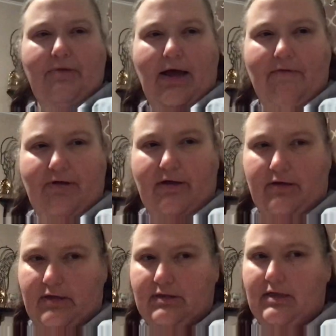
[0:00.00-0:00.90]
to have an
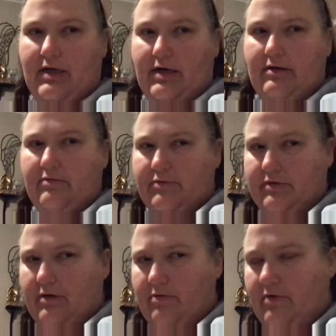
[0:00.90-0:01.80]
illness that I
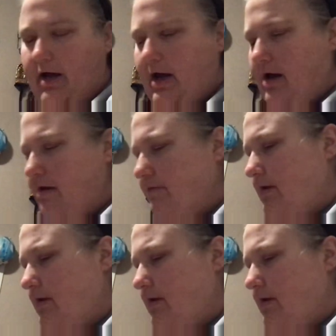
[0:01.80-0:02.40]
don't have.